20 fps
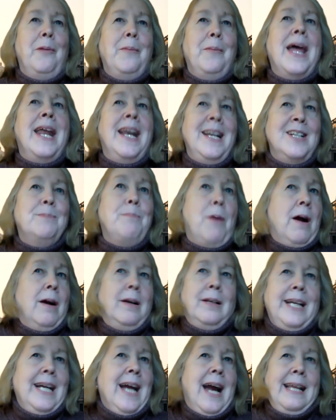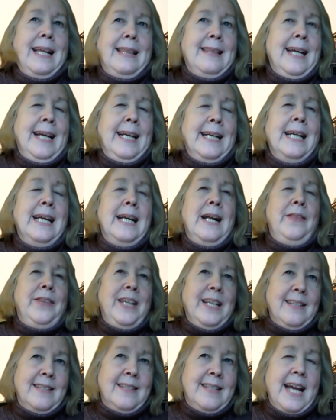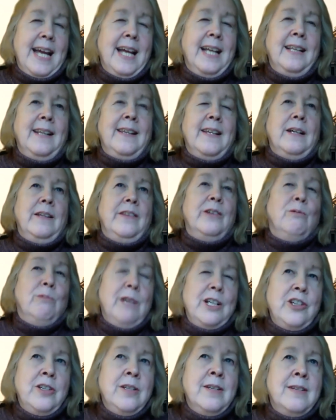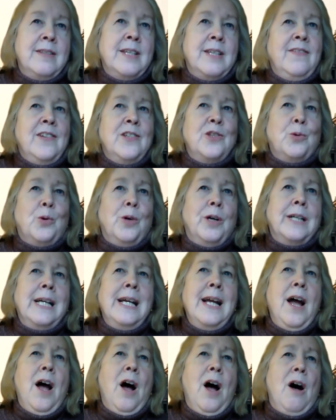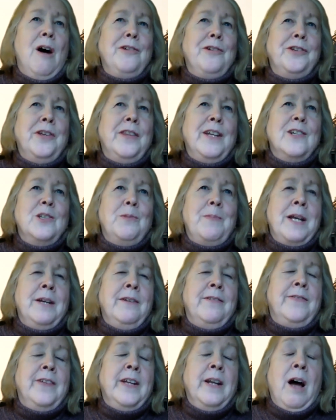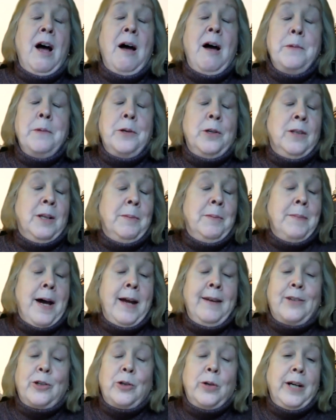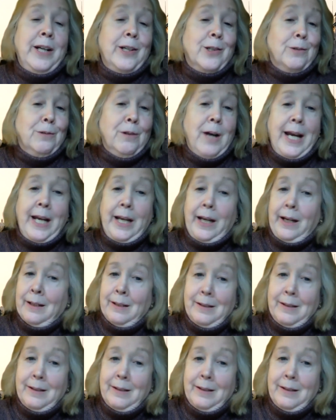And it's partly, I think, the extent, the richness of his work. Also, there's been a phenomenal amount of critical writing.